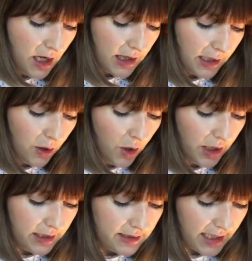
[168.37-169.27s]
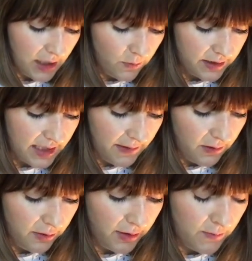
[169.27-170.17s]
The law indeed was
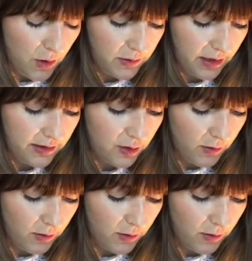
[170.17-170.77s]
given through Moses.